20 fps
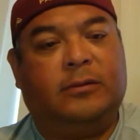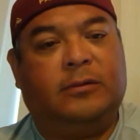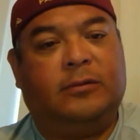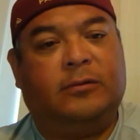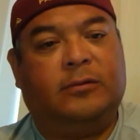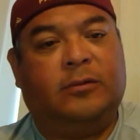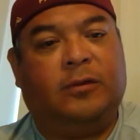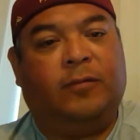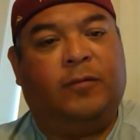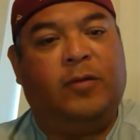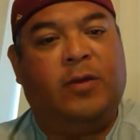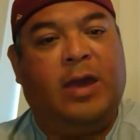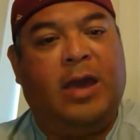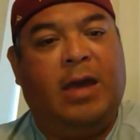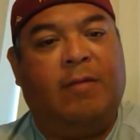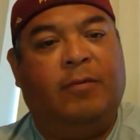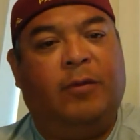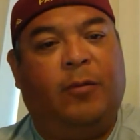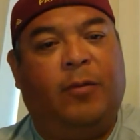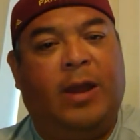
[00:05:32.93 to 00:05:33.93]
So if you
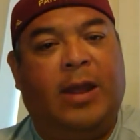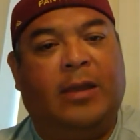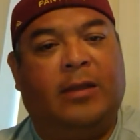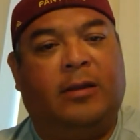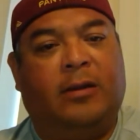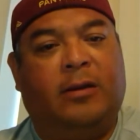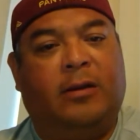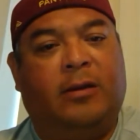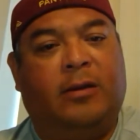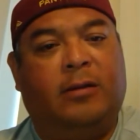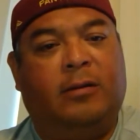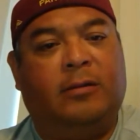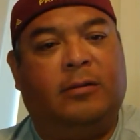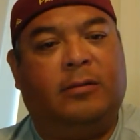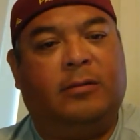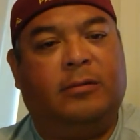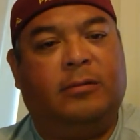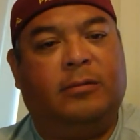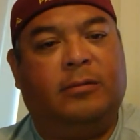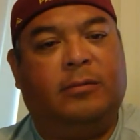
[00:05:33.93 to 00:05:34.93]
have the regular
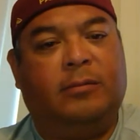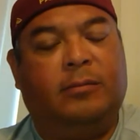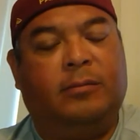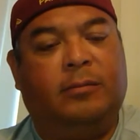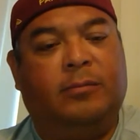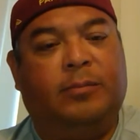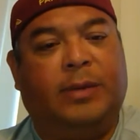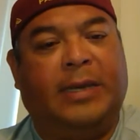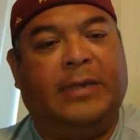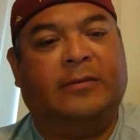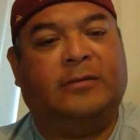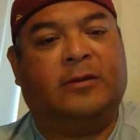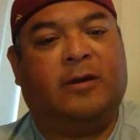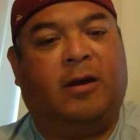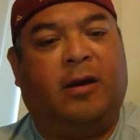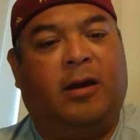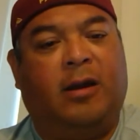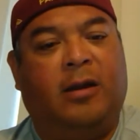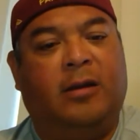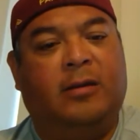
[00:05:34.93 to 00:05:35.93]
base
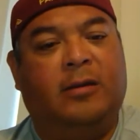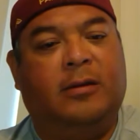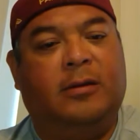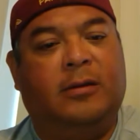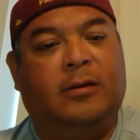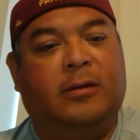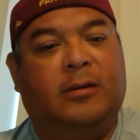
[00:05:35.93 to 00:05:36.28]
card,